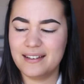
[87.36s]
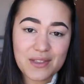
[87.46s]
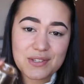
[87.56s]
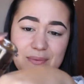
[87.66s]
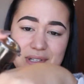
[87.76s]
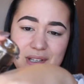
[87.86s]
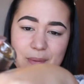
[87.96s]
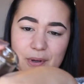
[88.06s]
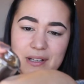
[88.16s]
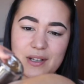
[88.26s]
So I'm just going
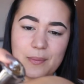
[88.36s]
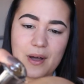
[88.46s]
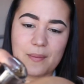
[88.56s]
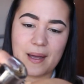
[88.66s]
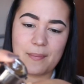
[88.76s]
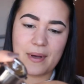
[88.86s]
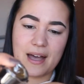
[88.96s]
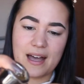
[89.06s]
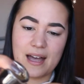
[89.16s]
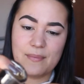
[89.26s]
to put a little bit on my
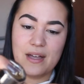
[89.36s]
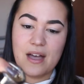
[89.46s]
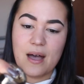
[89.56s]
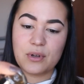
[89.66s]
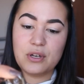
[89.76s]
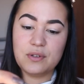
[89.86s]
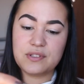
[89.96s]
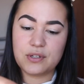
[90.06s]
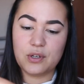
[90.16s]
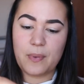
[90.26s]
palm. I'm going to
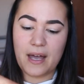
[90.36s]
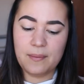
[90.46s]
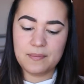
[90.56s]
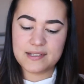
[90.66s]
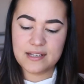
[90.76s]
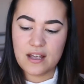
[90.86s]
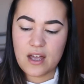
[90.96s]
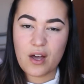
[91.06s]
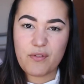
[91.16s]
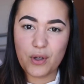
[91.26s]
use 2 pumps.
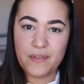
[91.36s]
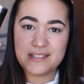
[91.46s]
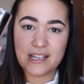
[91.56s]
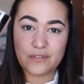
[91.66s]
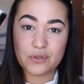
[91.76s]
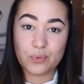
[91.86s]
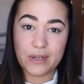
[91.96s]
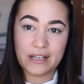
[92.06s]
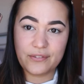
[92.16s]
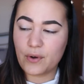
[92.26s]
I've heard this stuff is
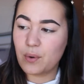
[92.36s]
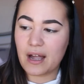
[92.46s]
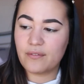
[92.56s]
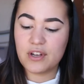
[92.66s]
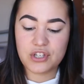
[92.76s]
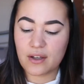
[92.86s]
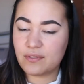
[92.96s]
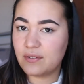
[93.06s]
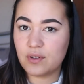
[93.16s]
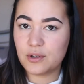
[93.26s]
really full coverage.
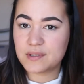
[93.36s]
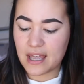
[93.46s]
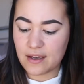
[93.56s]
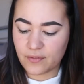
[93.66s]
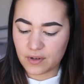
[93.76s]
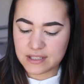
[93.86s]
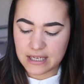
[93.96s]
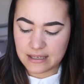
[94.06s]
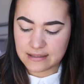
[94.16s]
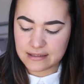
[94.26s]
I've never used Kat Von
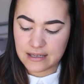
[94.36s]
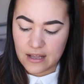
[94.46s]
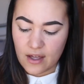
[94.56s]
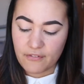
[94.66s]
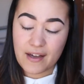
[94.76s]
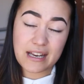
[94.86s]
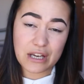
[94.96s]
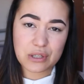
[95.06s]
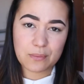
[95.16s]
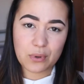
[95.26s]
D's
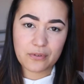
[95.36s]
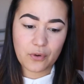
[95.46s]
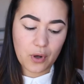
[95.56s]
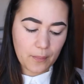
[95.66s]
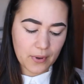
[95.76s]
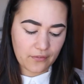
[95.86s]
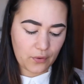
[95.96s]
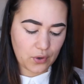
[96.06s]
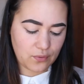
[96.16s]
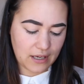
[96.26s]
foundation before, but I've
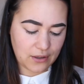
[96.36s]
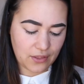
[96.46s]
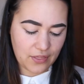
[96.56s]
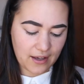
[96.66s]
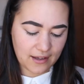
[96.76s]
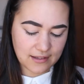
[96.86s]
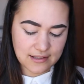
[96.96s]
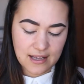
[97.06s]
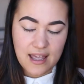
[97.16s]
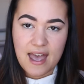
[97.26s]
heard really good
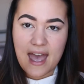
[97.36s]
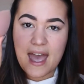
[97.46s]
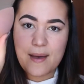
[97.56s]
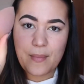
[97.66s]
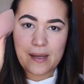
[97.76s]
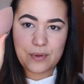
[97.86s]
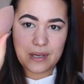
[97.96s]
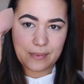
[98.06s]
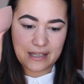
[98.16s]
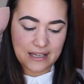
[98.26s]
things. And my
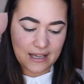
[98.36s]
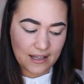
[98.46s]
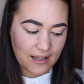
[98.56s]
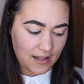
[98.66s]
beauty blender.